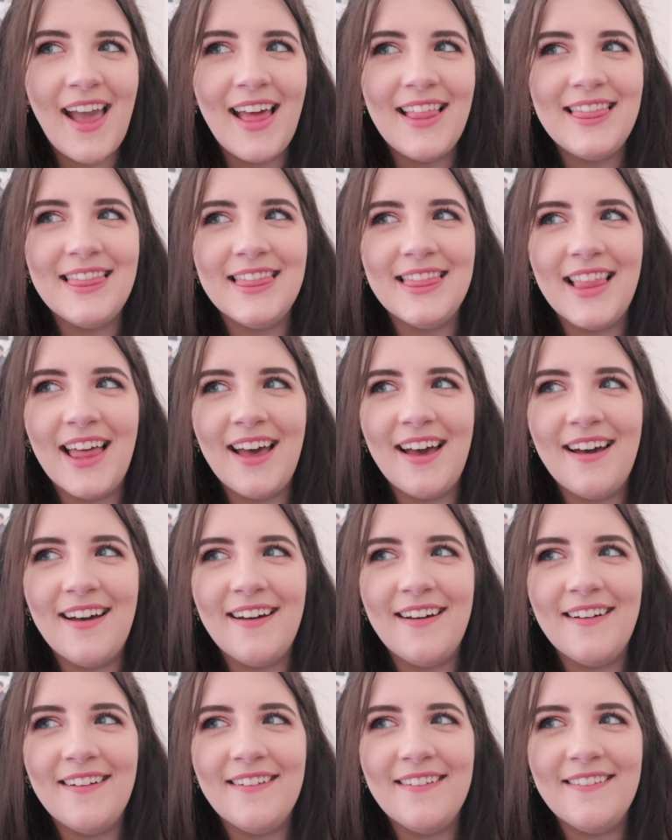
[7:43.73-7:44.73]

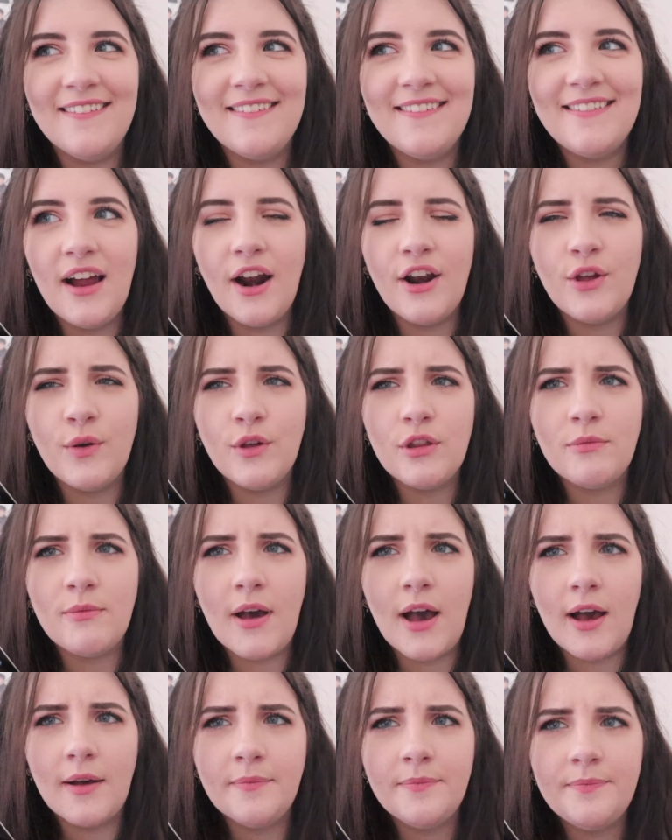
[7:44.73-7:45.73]
Hello. Are you with
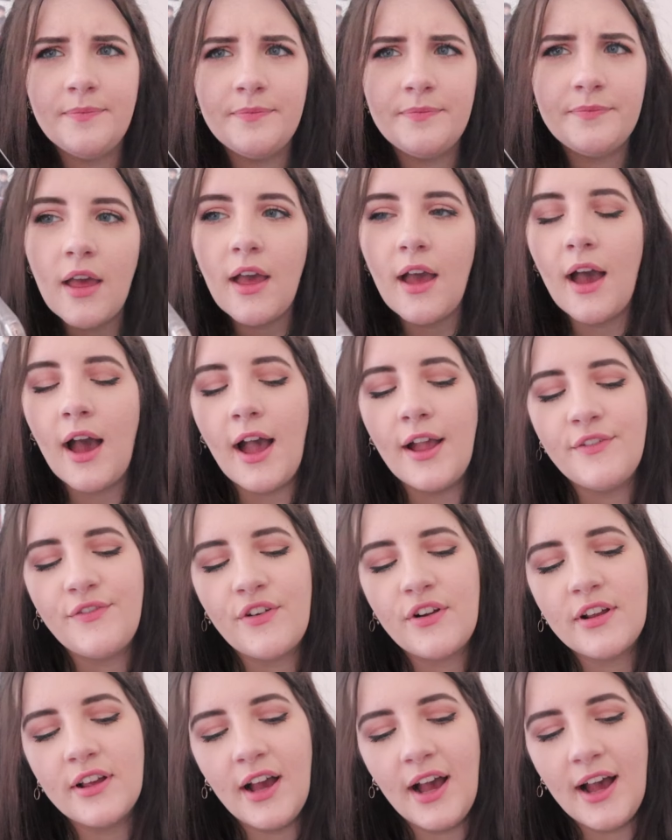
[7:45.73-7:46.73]
Mom? I
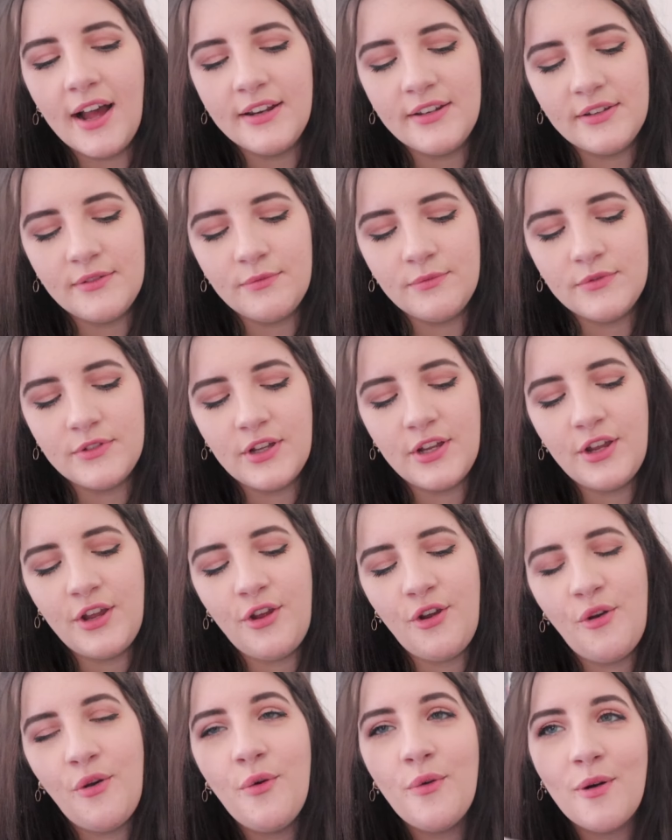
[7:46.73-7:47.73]
forgot. Do
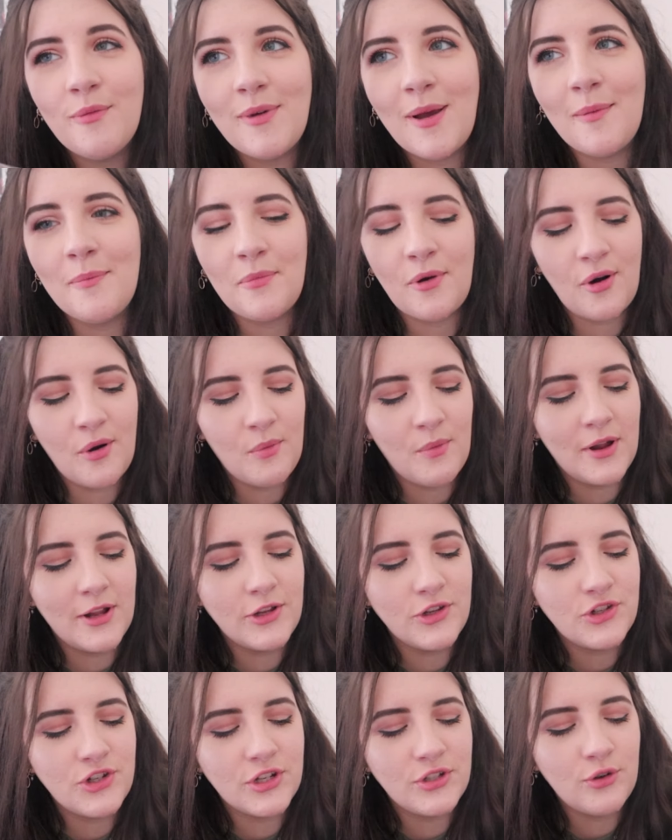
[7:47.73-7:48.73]
you remember
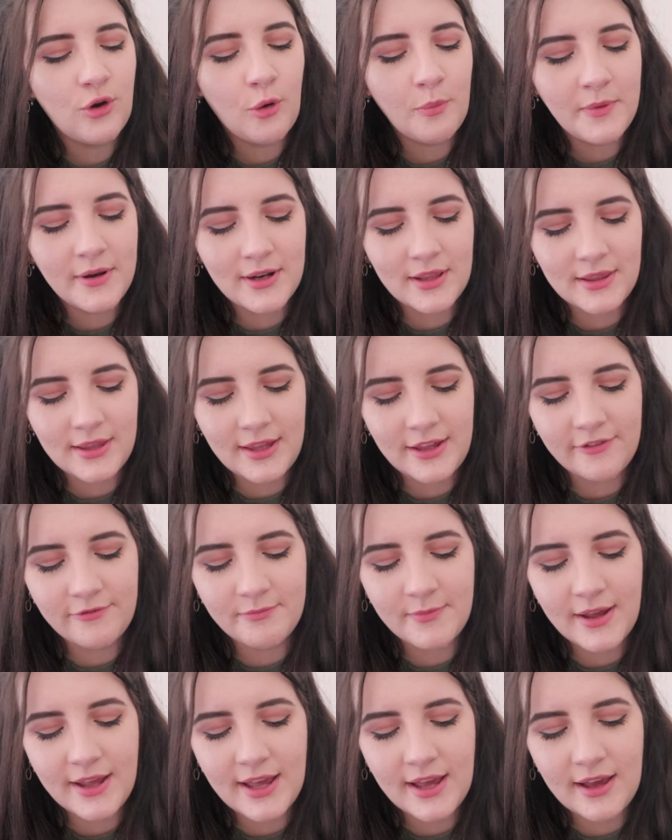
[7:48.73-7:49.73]
when she told me to leave my